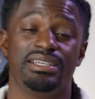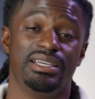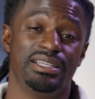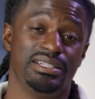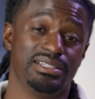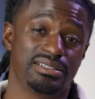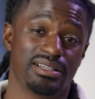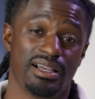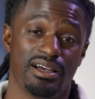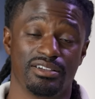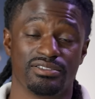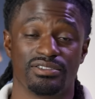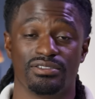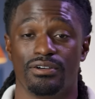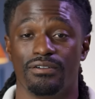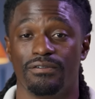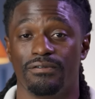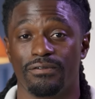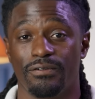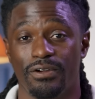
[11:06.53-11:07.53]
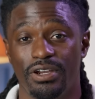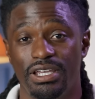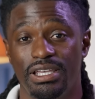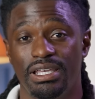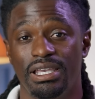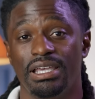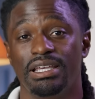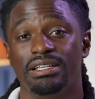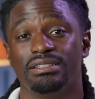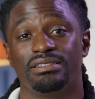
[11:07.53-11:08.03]
And it's also free
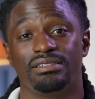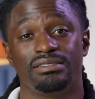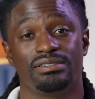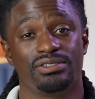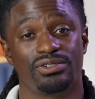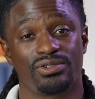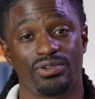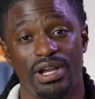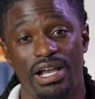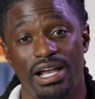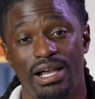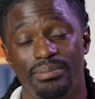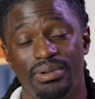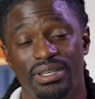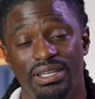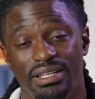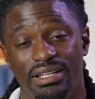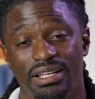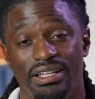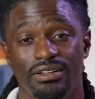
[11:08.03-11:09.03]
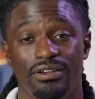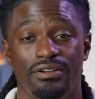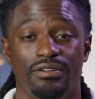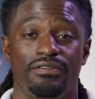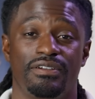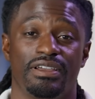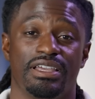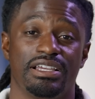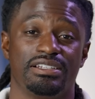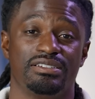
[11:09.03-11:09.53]
to subscribe and hit that
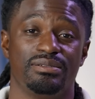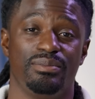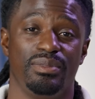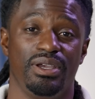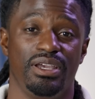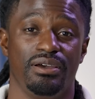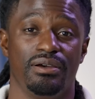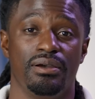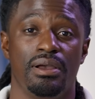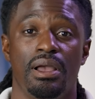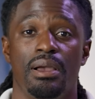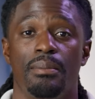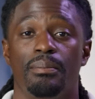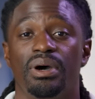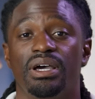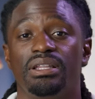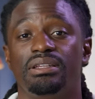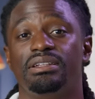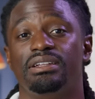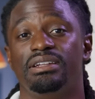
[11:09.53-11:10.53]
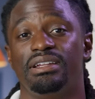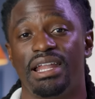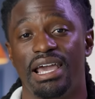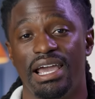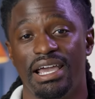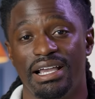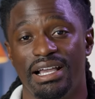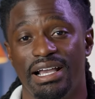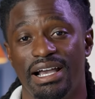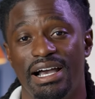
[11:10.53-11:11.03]
notification bell. But other than
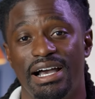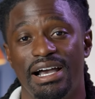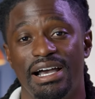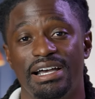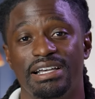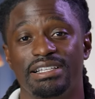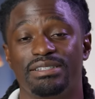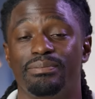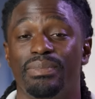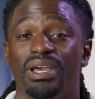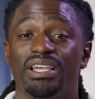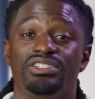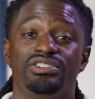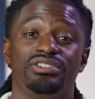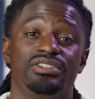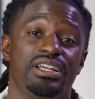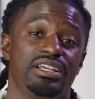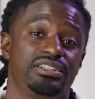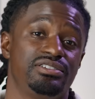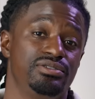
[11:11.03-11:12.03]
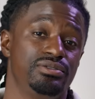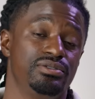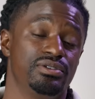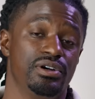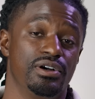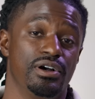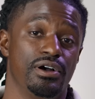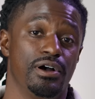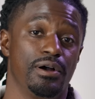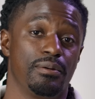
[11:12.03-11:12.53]
that, guys, make sure that you
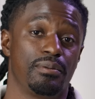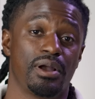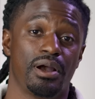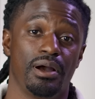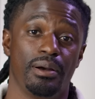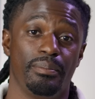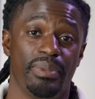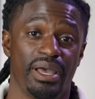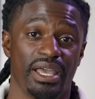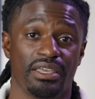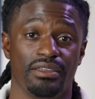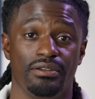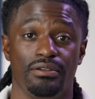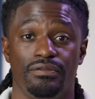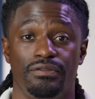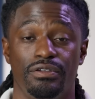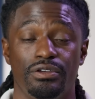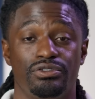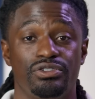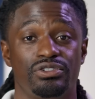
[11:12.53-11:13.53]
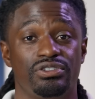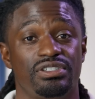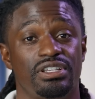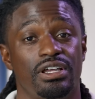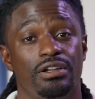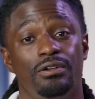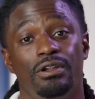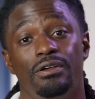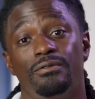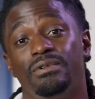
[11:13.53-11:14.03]
uh, come back in the future
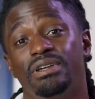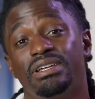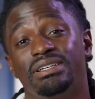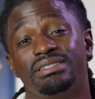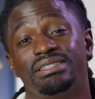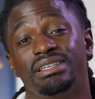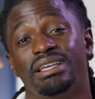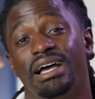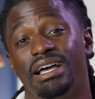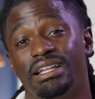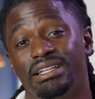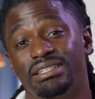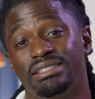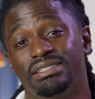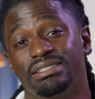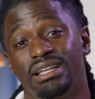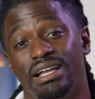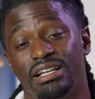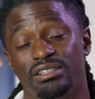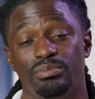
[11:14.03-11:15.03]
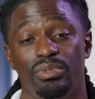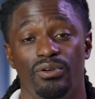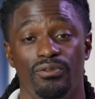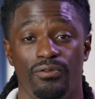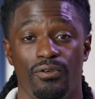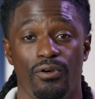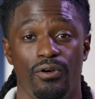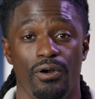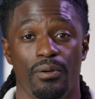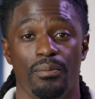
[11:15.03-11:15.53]
so that we can see how these stocks
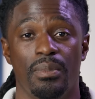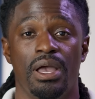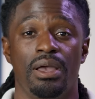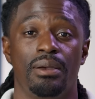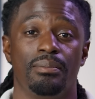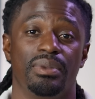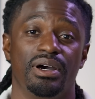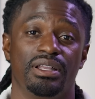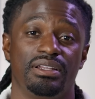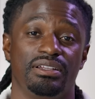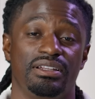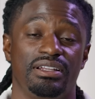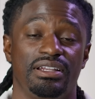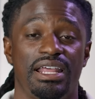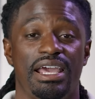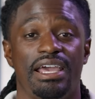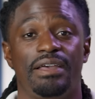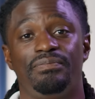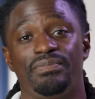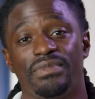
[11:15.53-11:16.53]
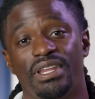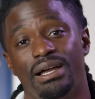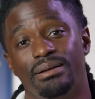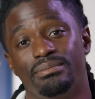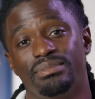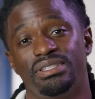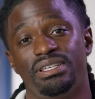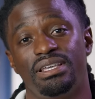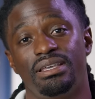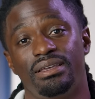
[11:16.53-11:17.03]
perform. But other than that,
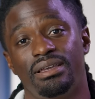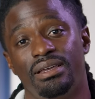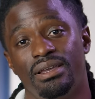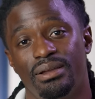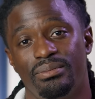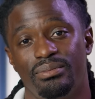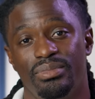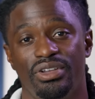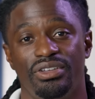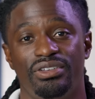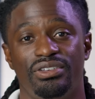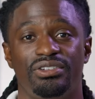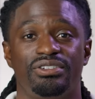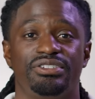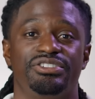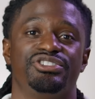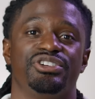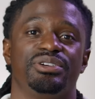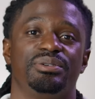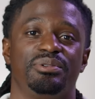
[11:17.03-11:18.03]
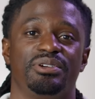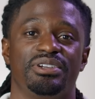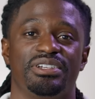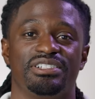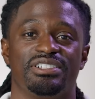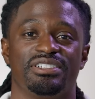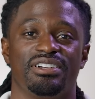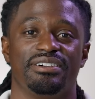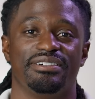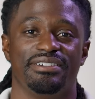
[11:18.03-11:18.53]
I'm Zeke, bringing you the Dream Green
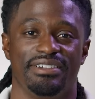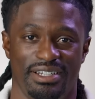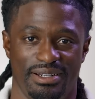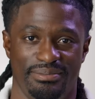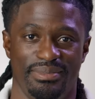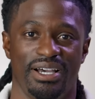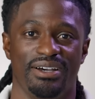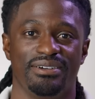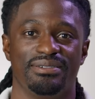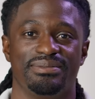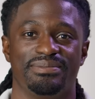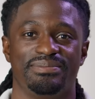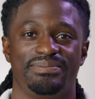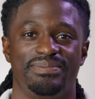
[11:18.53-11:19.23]
Show, and I'm out.